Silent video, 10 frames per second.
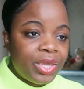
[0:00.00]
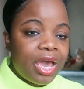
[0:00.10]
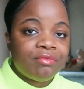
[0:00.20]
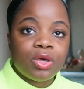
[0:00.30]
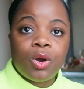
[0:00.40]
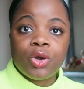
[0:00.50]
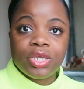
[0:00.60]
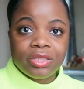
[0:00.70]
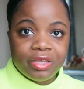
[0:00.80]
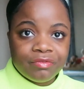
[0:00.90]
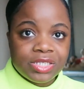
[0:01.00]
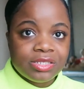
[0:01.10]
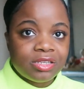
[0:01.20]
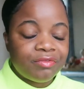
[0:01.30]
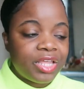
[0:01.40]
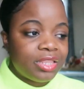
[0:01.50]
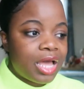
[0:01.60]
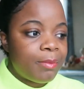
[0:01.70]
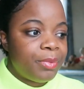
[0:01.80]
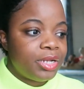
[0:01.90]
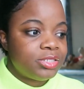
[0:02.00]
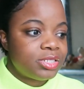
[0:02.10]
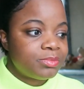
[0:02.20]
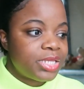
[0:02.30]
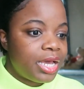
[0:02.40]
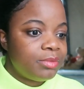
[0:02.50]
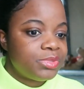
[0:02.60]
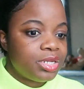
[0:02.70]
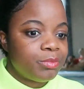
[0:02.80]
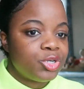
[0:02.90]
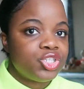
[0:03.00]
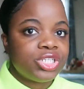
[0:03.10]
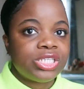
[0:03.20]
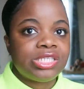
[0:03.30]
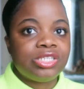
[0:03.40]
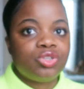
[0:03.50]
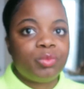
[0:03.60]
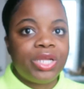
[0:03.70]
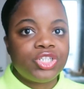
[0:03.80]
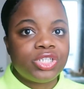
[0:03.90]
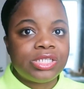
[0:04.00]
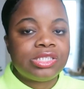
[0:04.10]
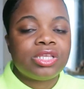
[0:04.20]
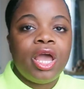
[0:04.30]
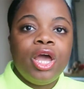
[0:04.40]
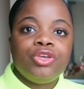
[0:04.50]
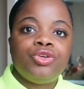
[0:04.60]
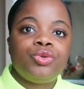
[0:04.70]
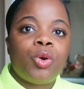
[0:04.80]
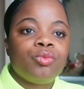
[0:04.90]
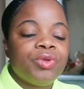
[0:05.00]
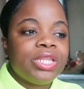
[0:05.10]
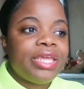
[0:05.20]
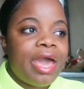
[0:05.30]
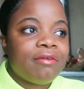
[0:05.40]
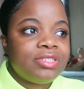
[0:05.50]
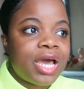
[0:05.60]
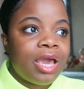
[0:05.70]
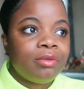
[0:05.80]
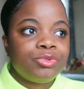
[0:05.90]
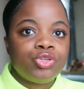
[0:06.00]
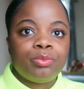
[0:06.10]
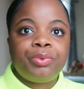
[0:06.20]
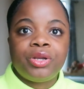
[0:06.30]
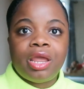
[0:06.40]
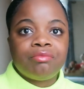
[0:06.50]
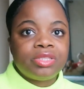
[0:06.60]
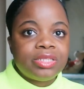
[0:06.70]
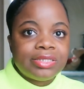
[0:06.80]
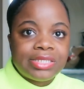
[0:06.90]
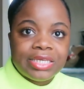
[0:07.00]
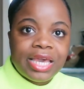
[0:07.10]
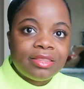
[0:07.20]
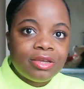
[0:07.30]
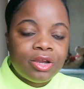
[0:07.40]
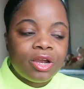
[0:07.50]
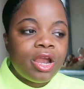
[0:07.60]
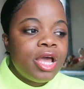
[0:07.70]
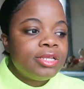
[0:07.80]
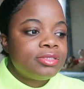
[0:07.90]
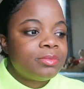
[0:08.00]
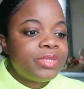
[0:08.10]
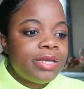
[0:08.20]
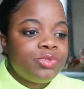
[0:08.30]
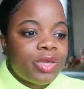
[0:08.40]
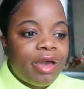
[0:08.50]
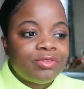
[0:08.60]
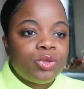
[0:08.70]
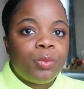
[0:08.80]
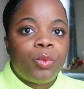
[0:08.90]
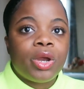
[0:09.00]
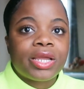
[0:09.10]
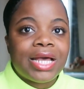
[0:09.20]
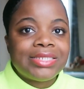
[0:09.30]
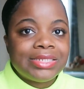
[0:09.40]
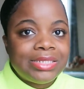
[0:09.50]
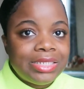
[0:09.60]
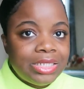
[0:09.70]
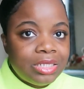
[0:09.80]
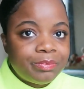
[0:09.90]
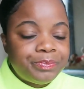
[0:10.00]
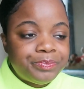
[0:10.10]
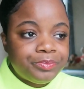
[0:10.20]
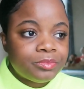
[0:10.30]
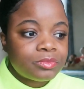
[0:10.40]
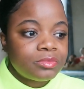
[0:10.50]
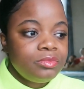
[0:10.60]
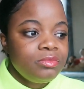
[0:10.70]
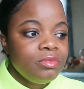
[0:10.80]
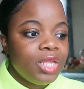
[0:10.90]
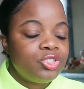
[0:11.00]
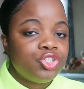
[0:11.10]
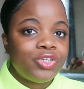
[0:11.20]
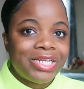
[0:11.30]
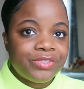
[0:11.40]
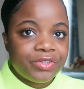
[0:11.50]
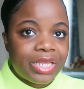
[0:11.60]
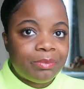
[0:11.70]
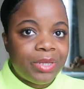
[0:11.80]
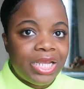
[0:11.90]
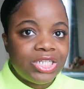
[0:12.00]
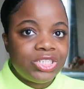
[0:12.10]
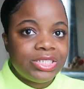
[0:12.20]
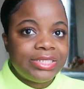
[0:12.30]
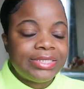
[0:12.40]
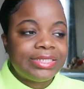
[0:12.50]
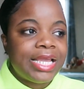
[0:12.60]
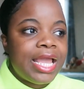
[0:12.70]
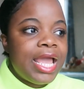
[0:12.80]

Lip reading: We have the Hoya lift and stuff like that, but sometimes in emergency situations you don't really have time to put everything together. Sometimes you have to work as a team to transfer that patient.